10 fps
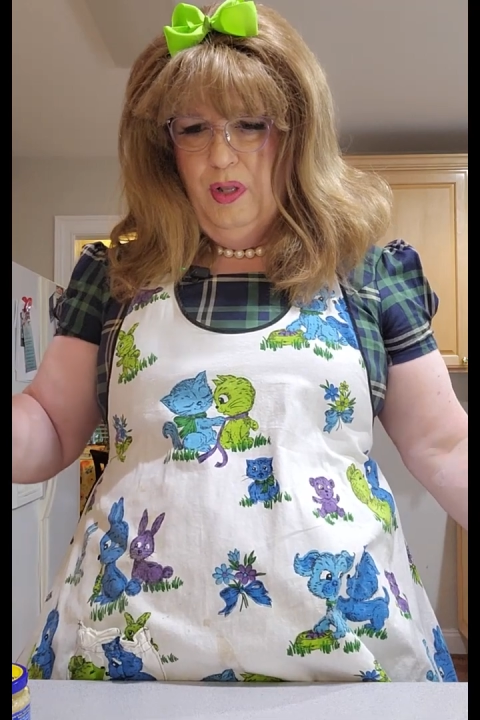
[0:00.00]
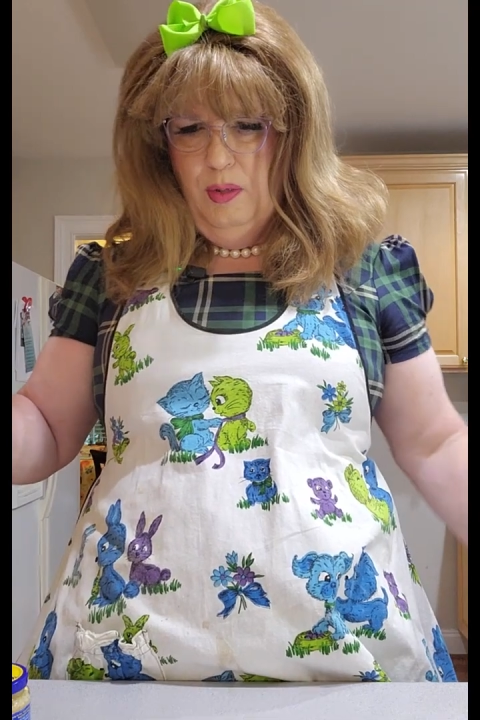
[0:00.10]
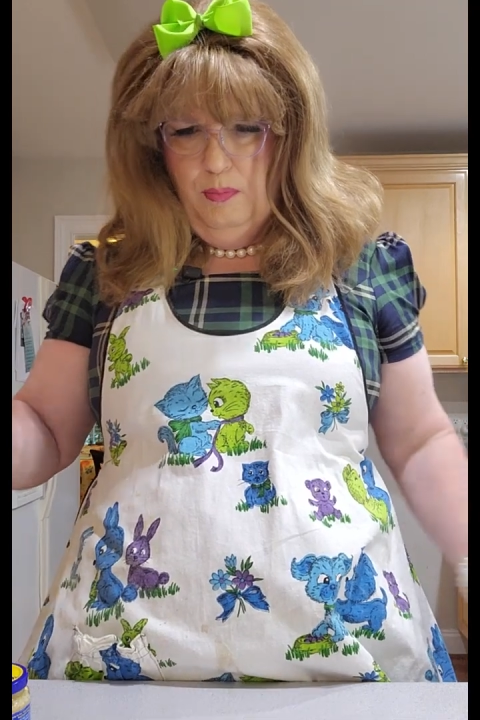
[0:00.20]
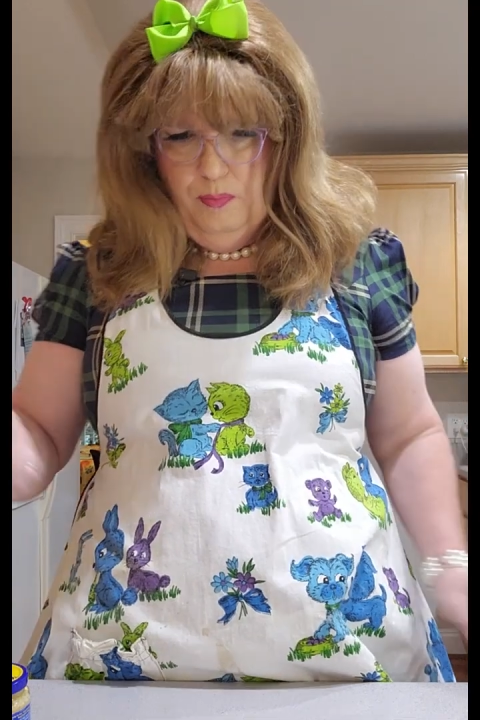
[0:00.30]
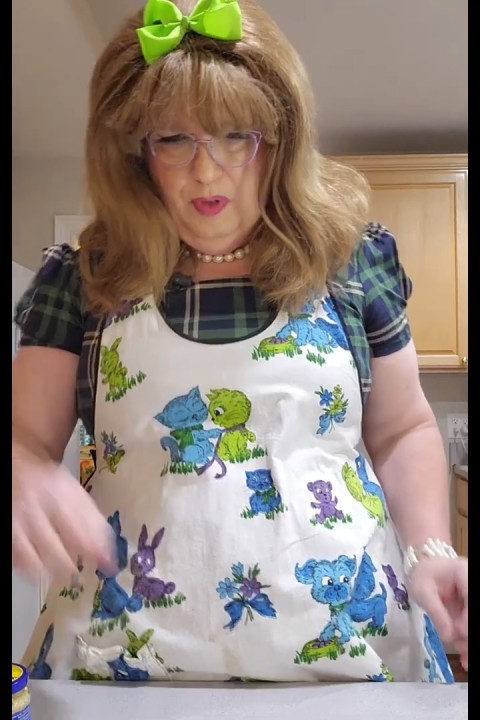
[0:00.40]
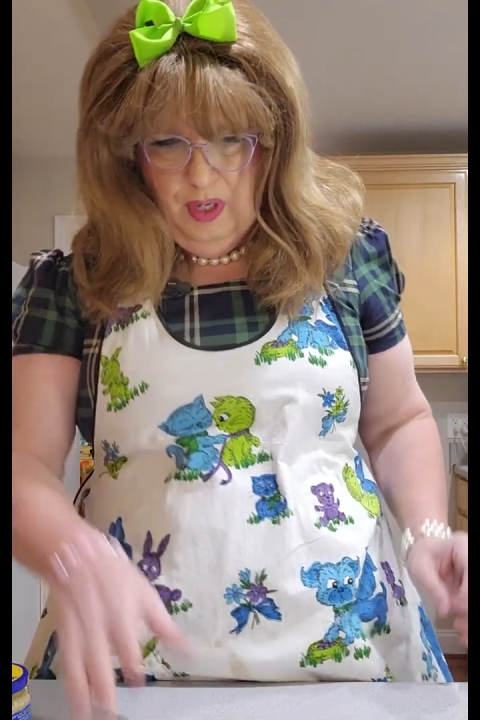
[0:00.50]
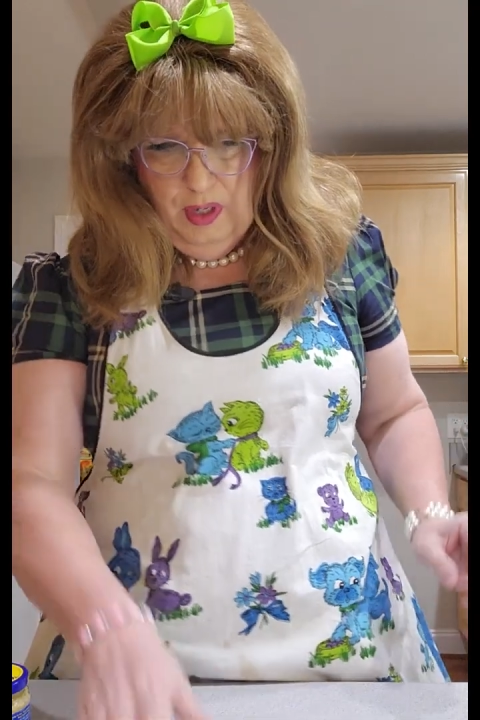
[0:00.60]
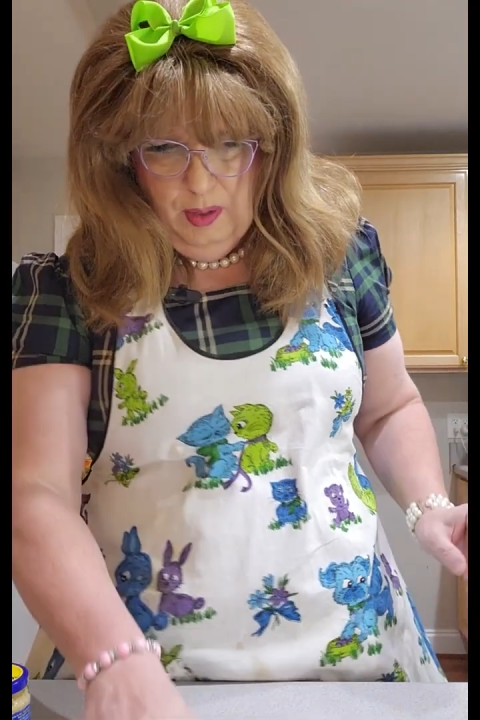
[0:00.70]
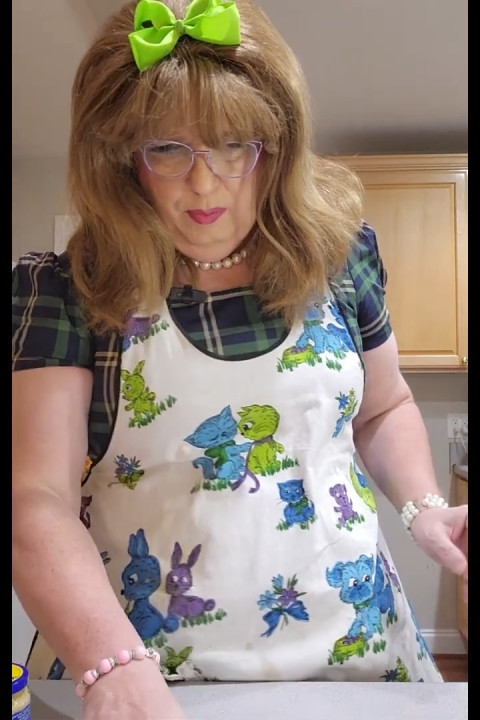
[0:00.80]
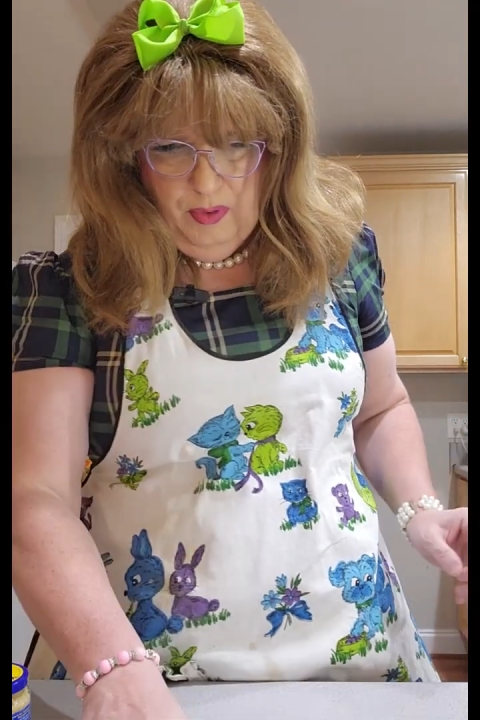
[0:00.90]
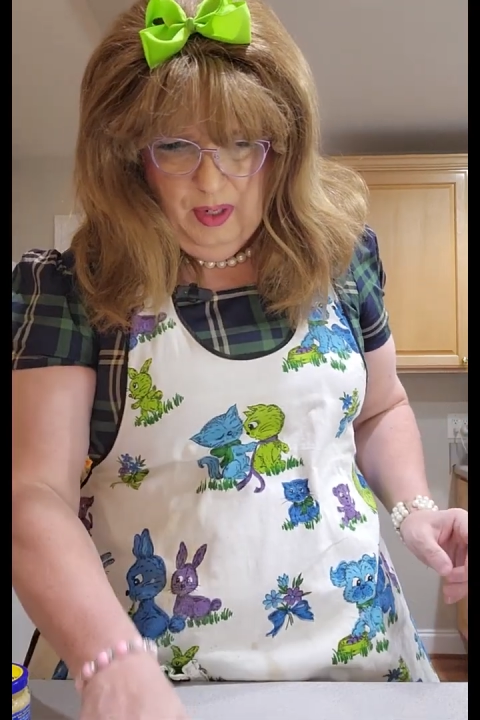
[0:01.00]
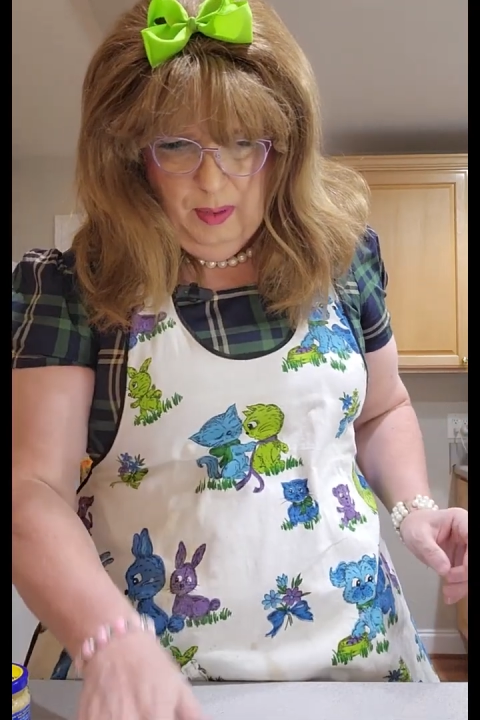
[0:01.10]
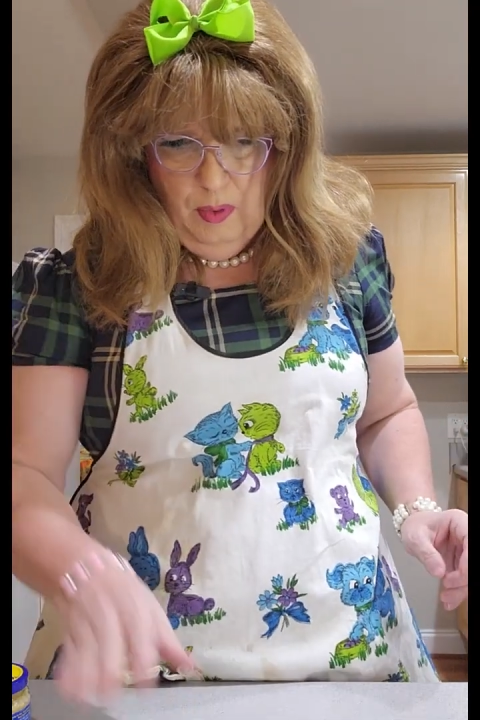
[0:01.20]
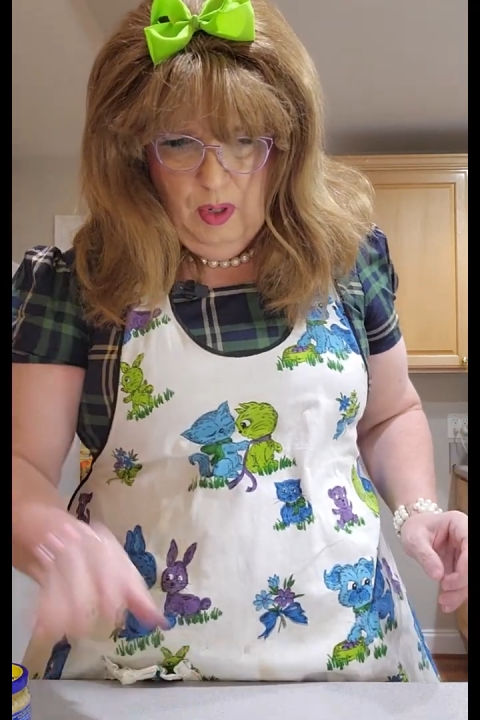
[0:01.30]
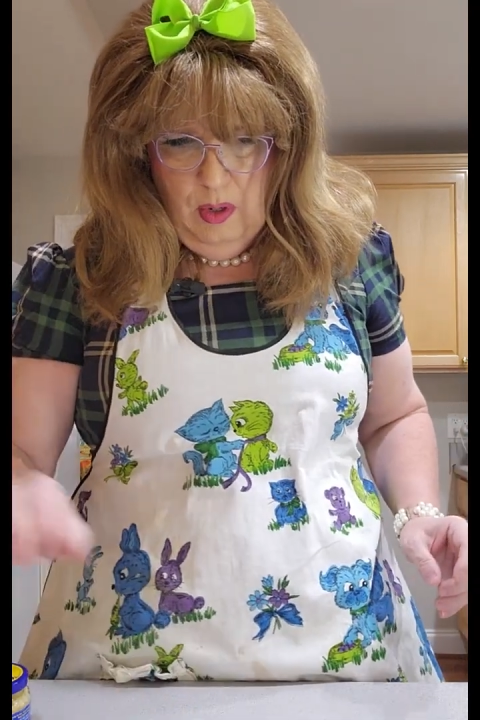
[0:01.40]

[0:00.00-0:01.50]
in the thing.